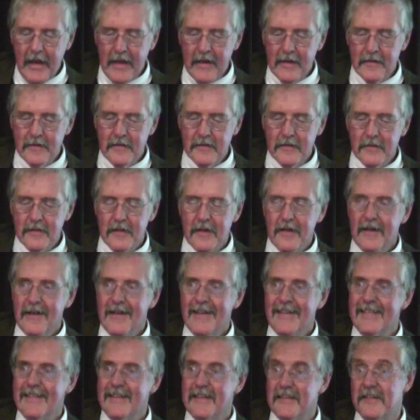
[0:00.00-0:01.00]
And
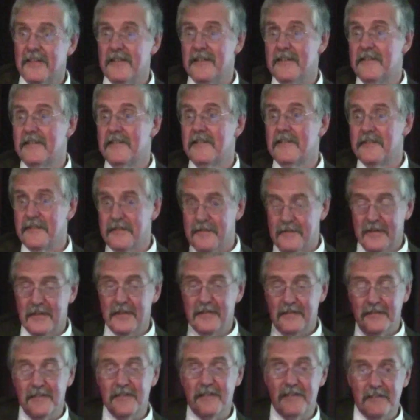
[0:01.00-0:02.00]
this is the
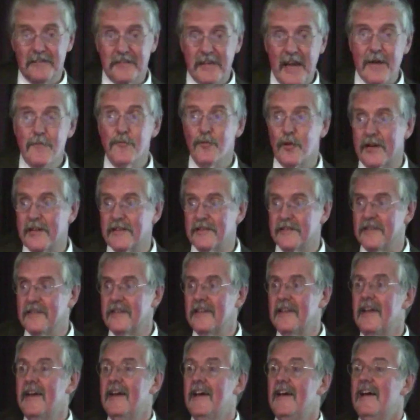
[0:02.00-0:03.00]
same
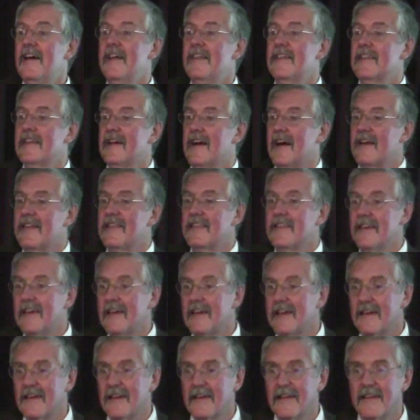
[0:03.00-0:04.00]
reason that I
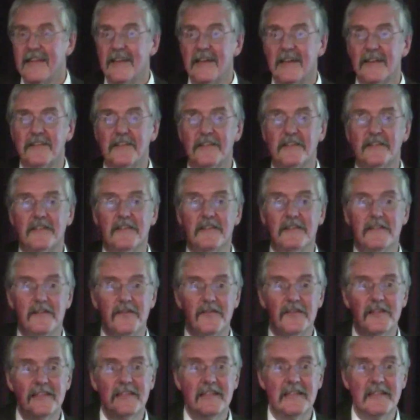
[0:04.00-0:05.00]
think the existence
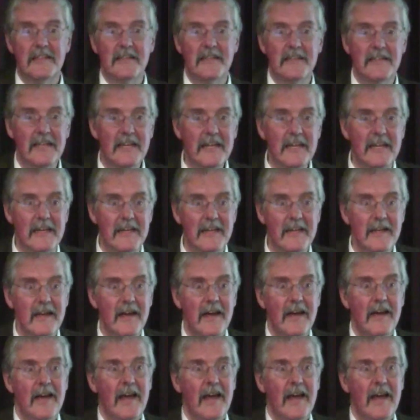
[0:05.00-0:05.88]
of the DTD